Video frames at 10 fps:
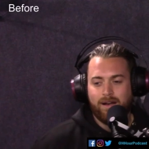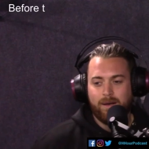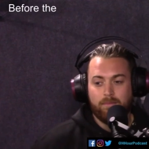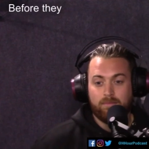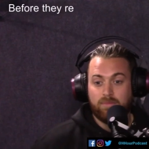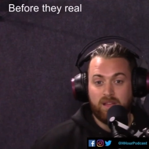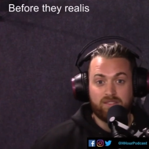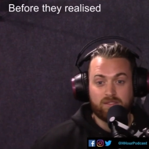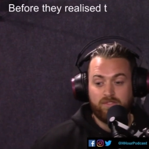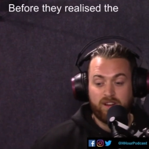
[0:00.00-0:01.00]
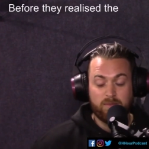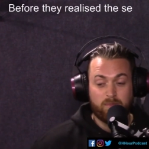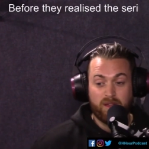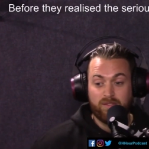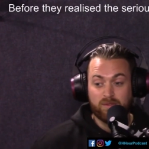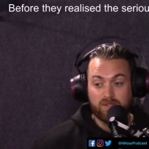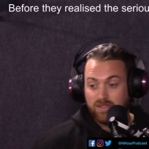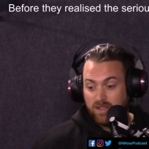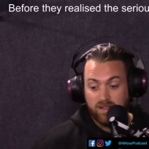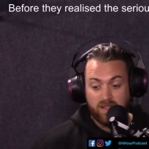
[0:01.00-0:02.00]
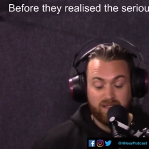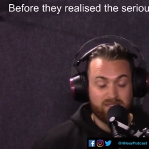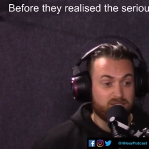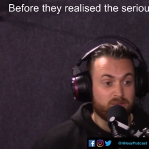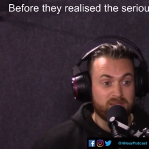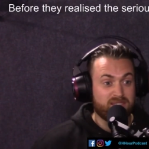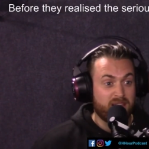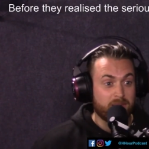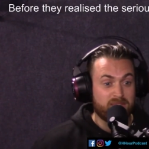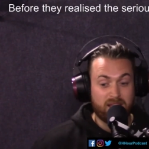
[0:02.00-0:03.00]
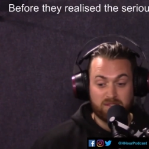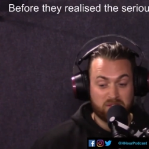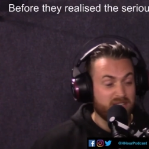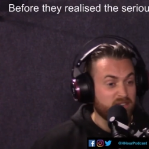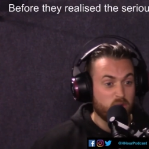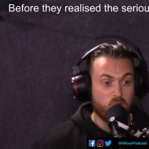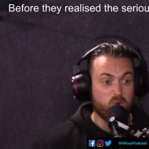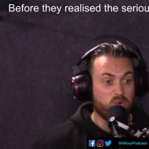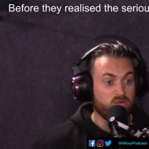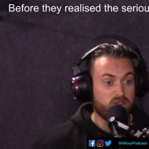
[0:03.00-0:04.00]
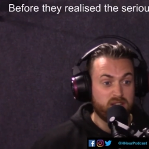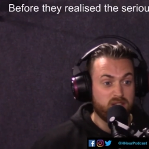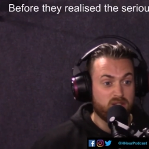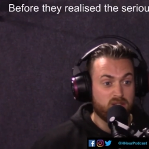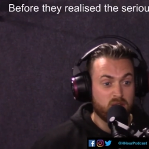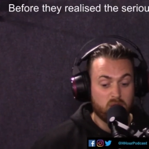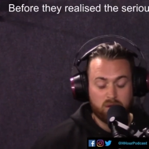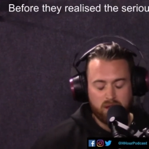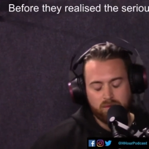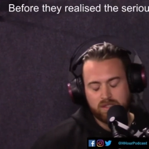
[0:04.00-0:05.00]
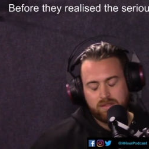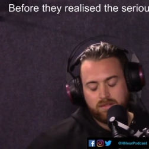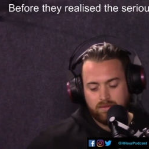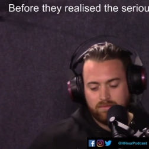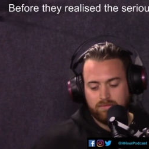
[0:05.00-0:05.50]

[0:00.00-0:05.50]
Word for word: And just very briefly, it was just like, yeah, he's just been stabbed. That's all really new. And there was,